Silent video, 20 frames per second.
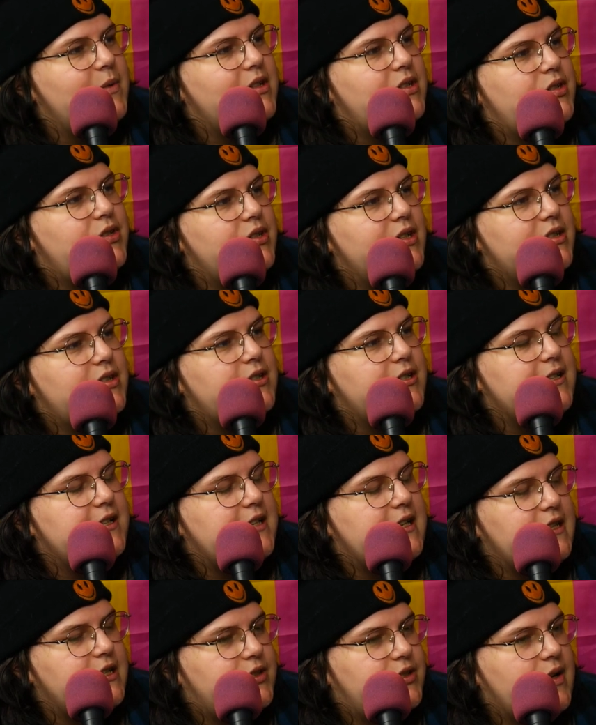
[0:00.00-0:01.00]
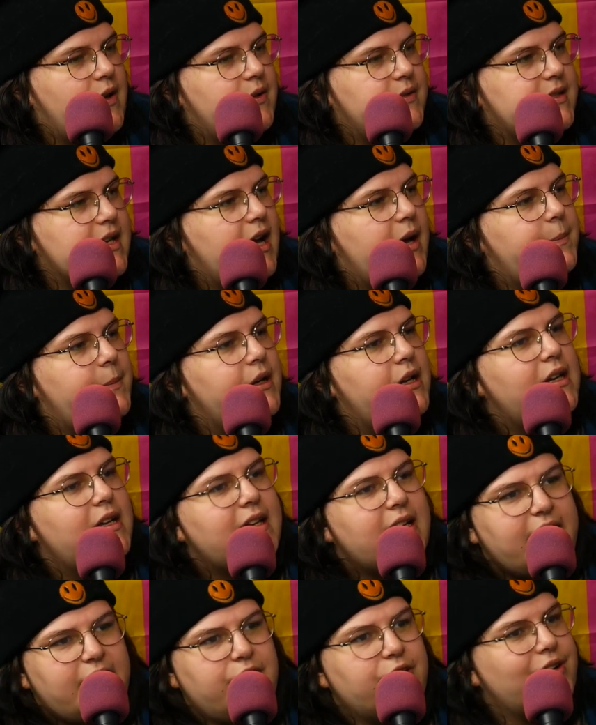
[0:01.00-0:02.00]
It's just he shows up.
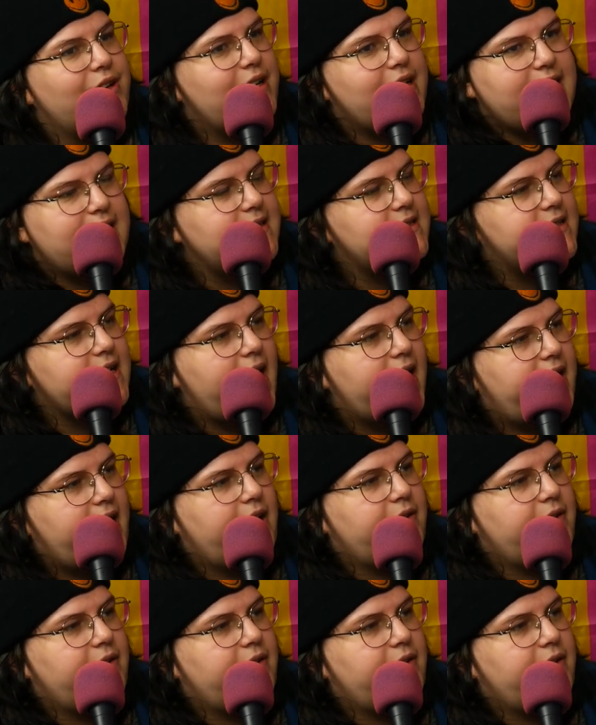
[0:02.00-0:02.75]
honk. You're he's not